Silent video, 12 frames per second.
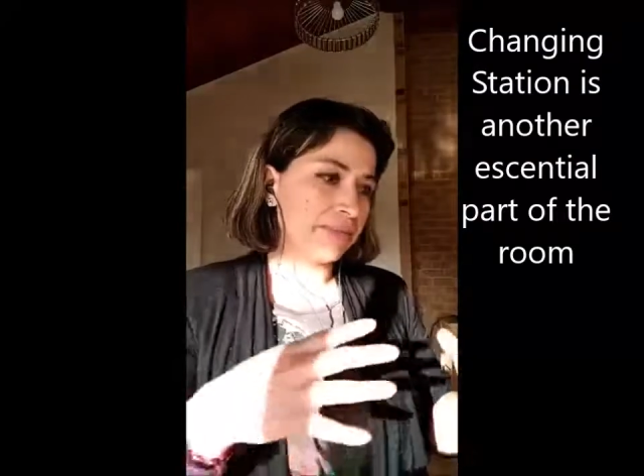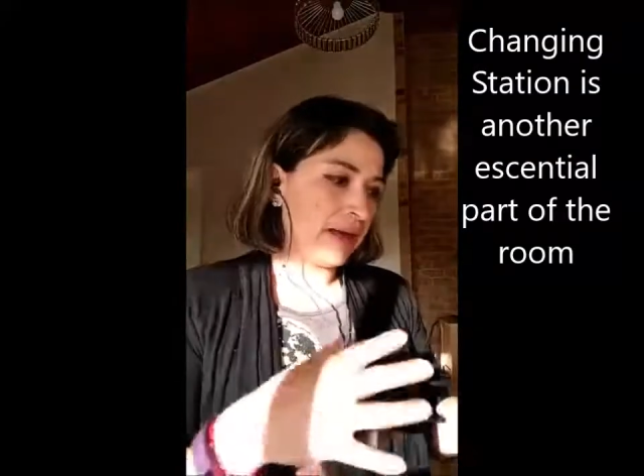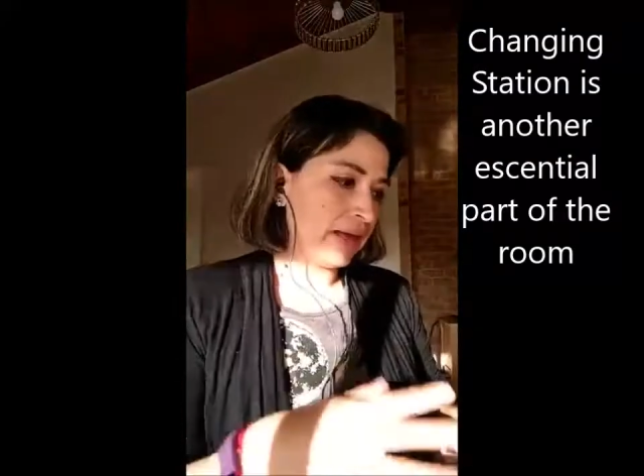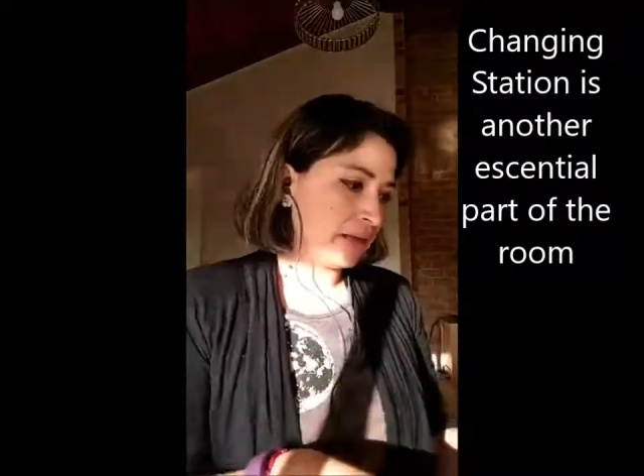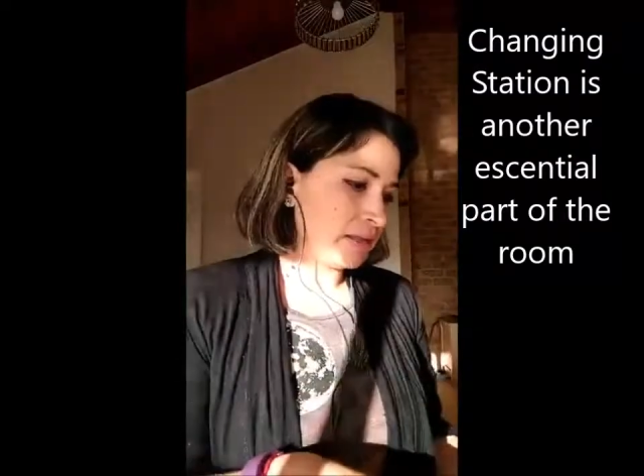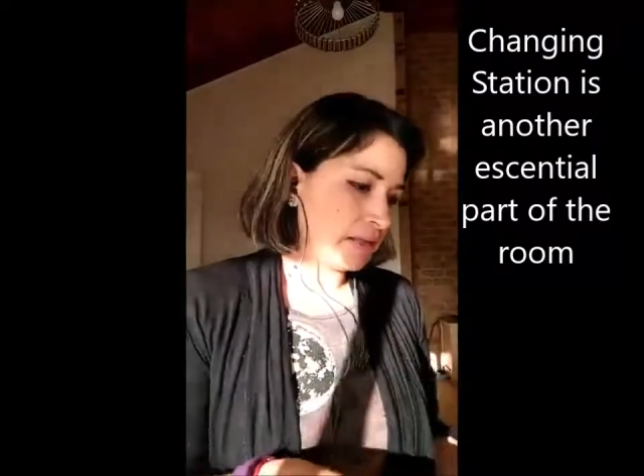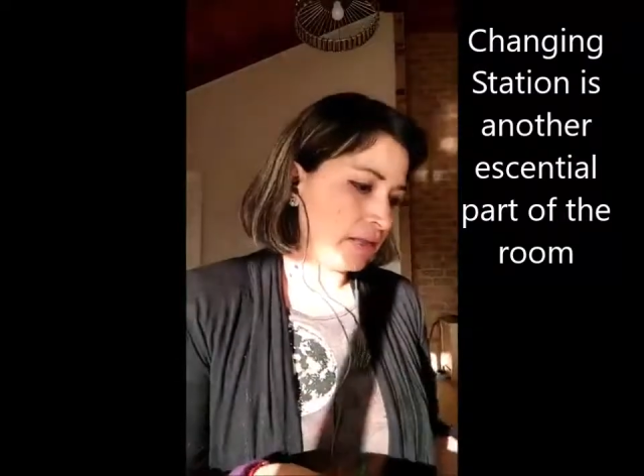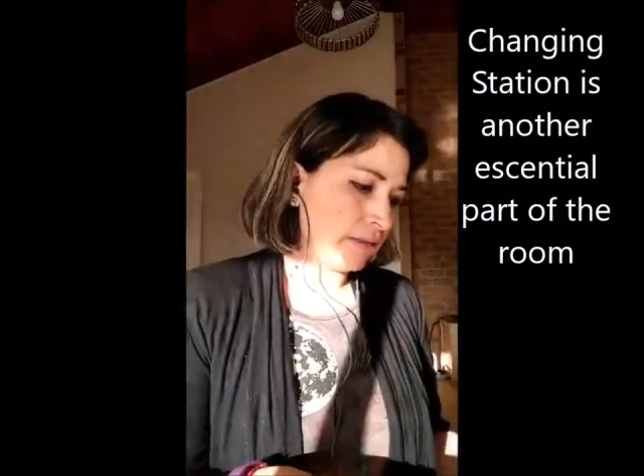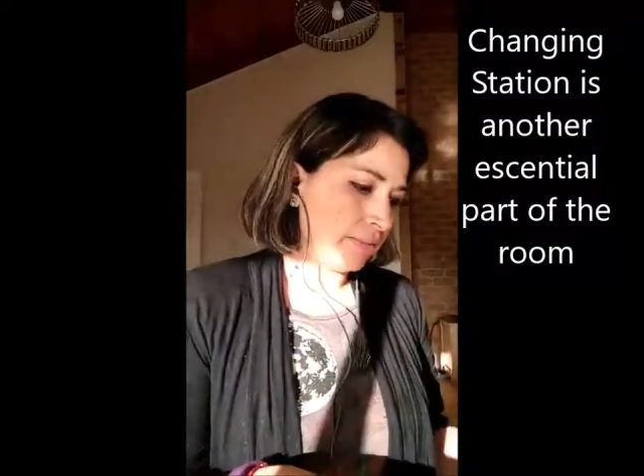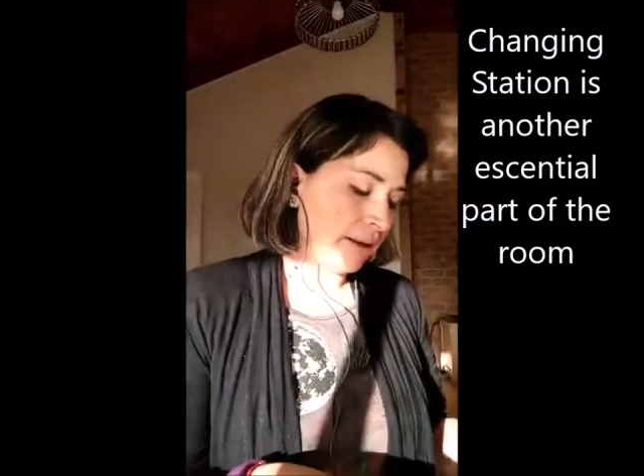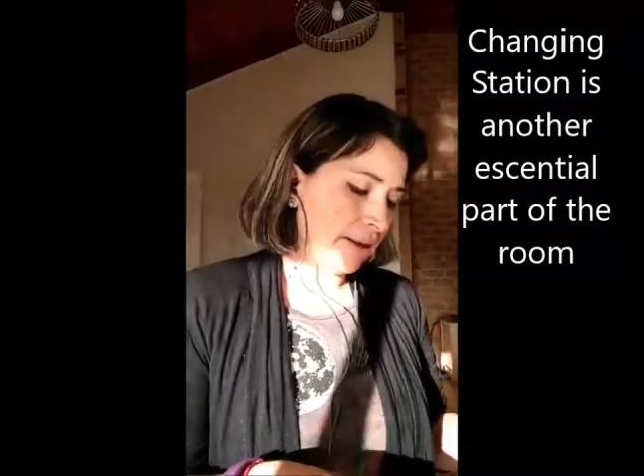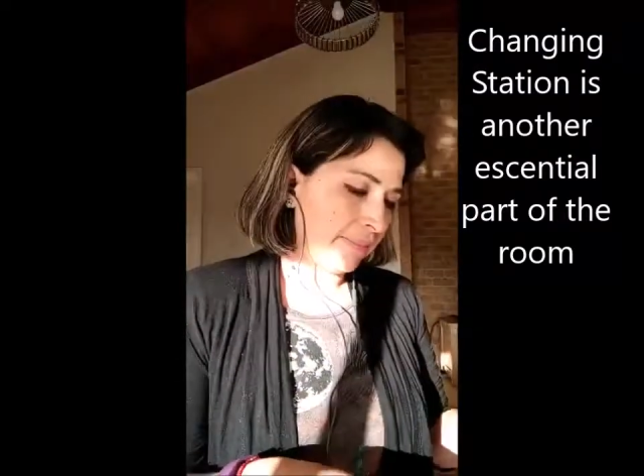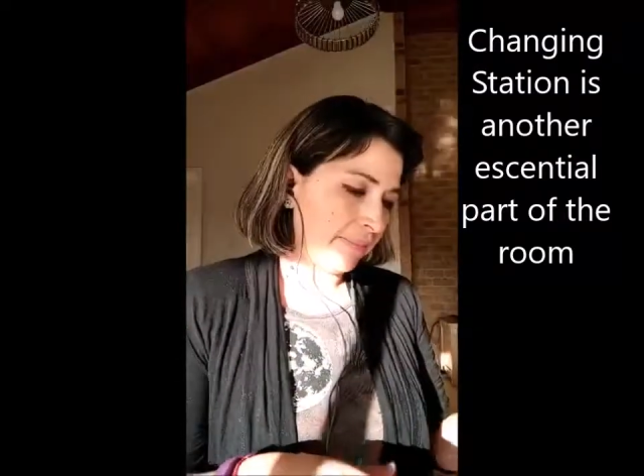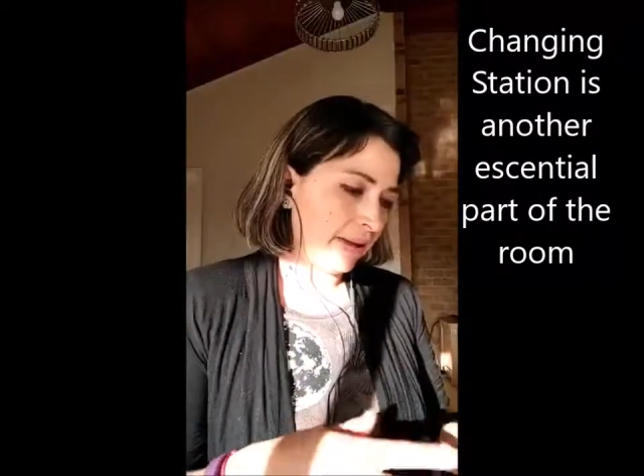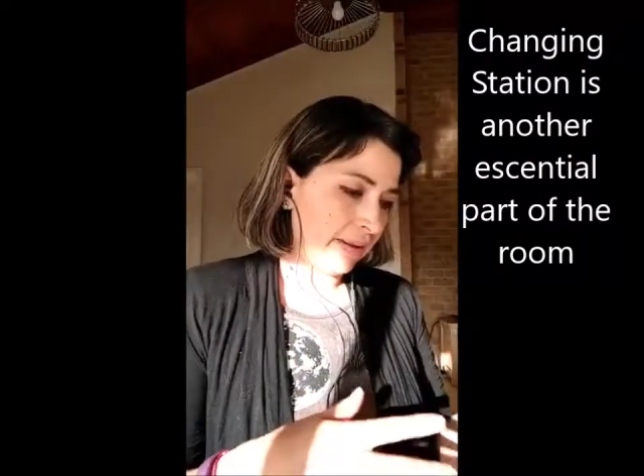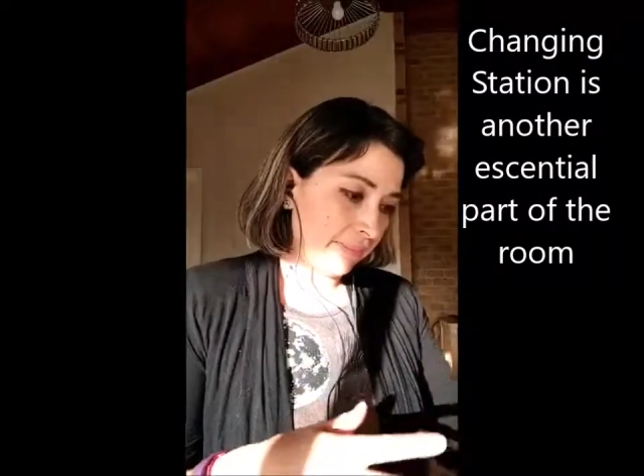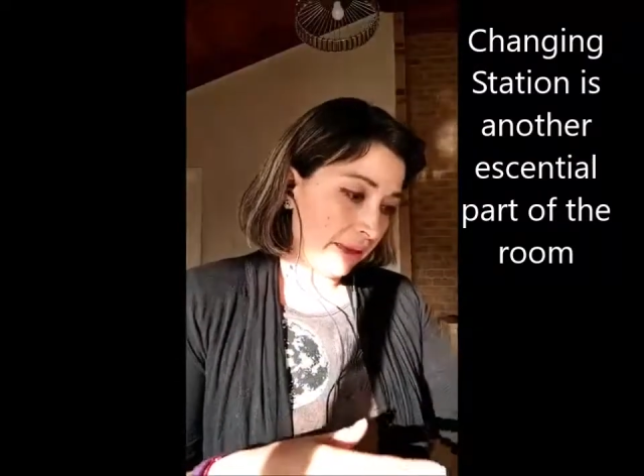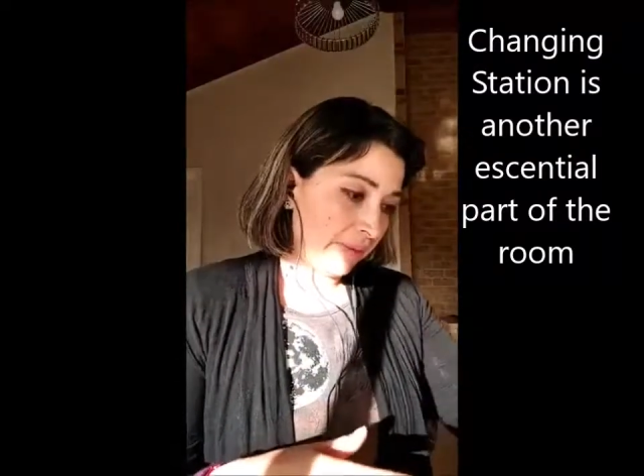
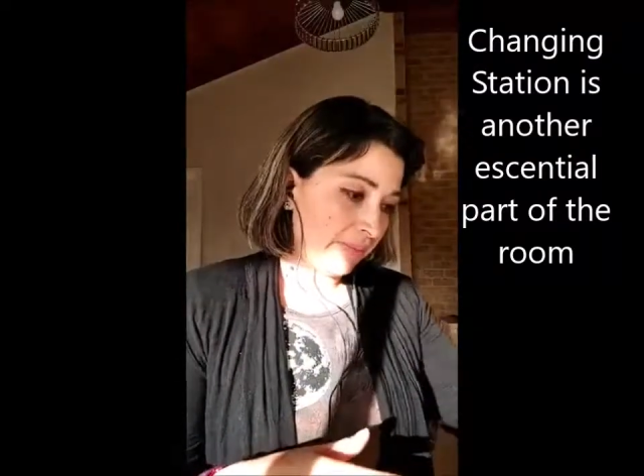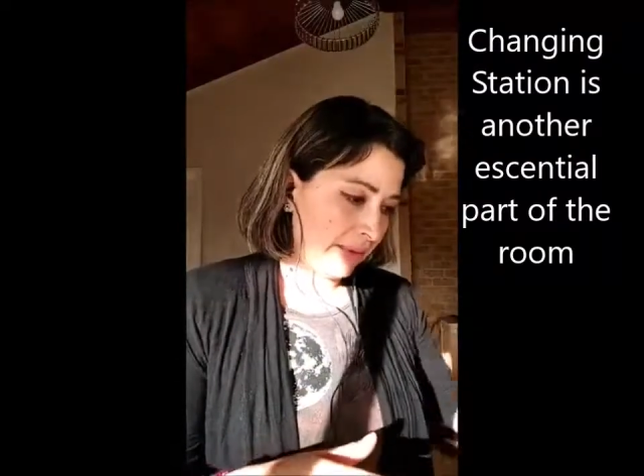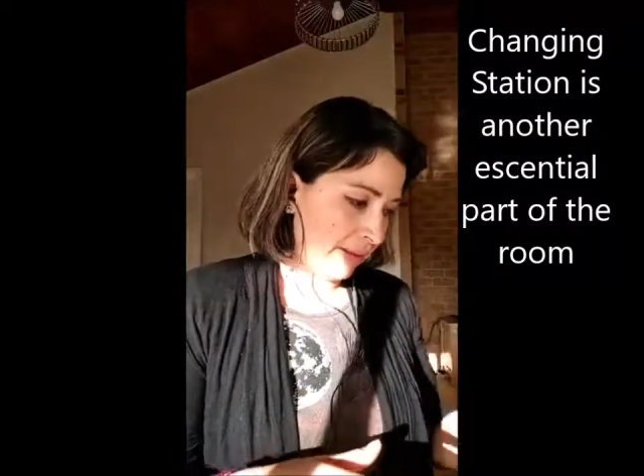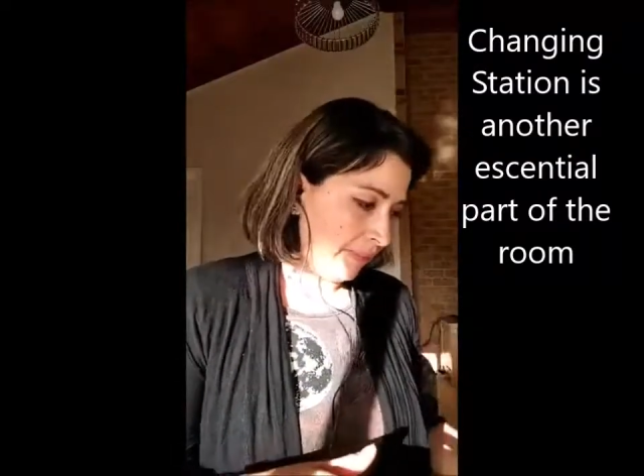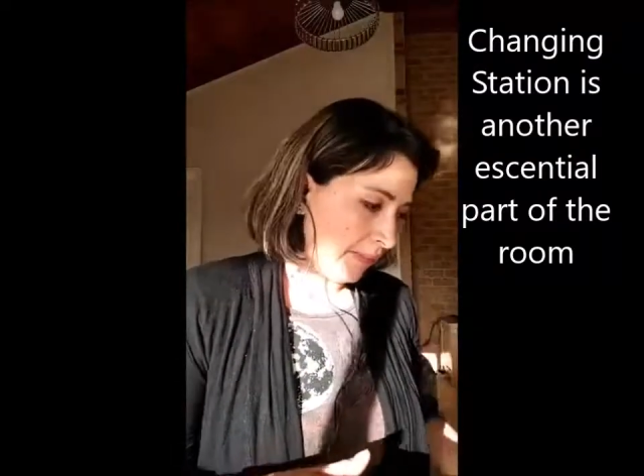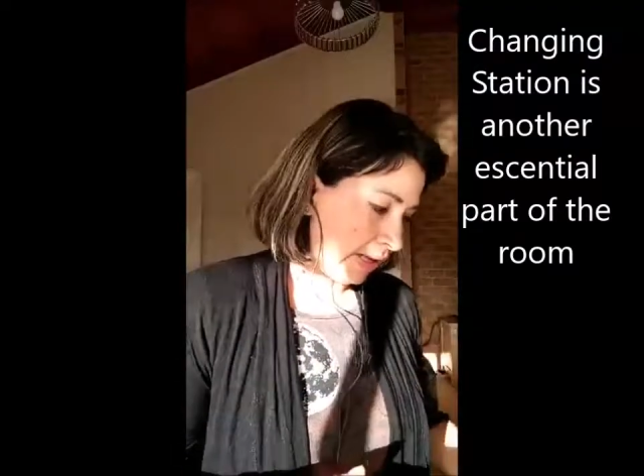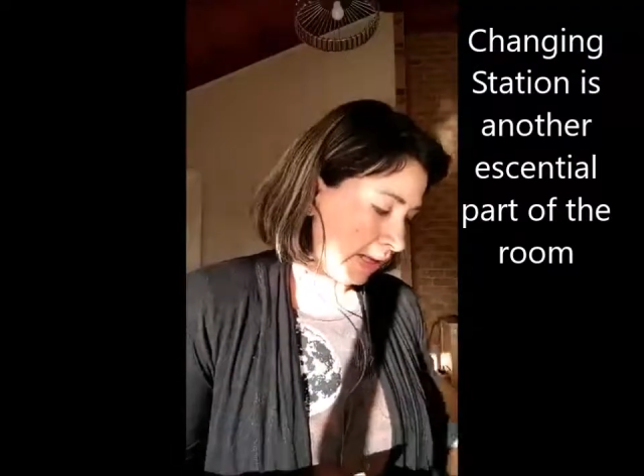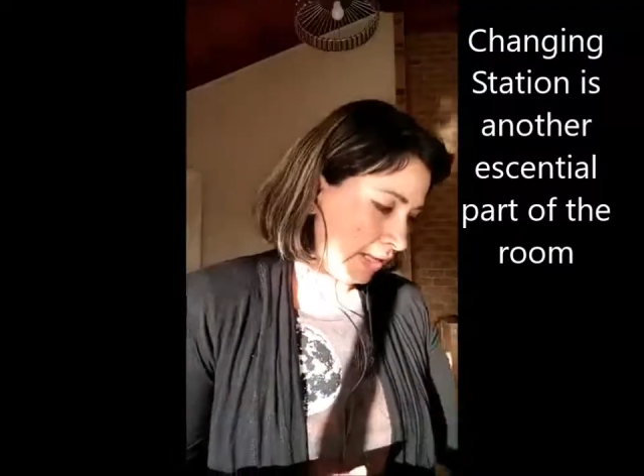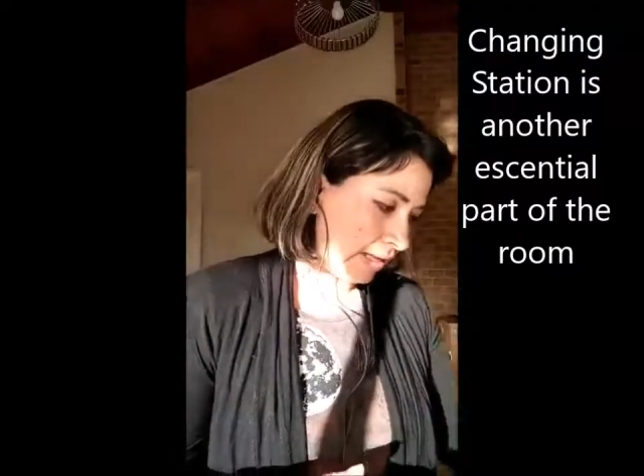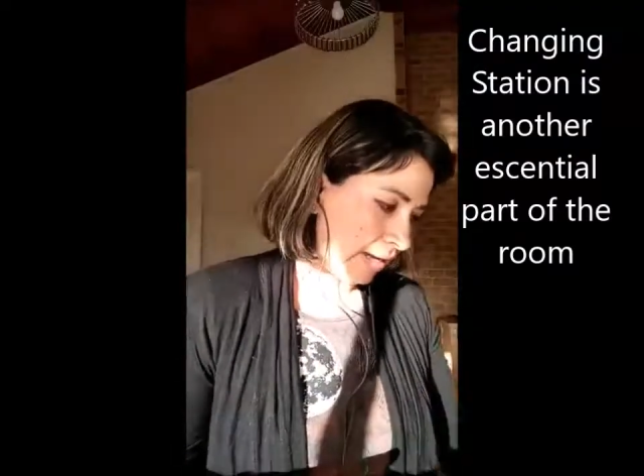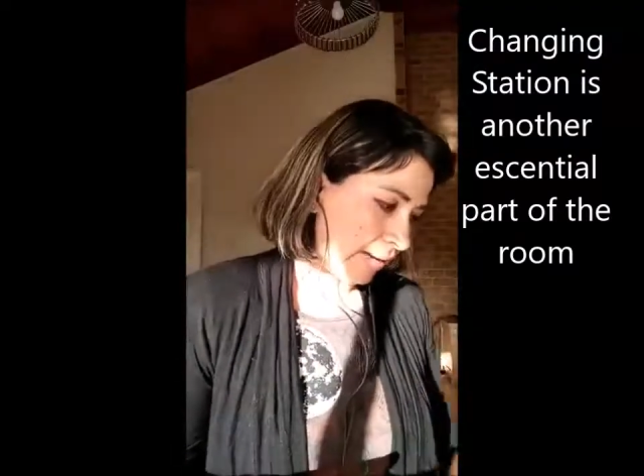my baby in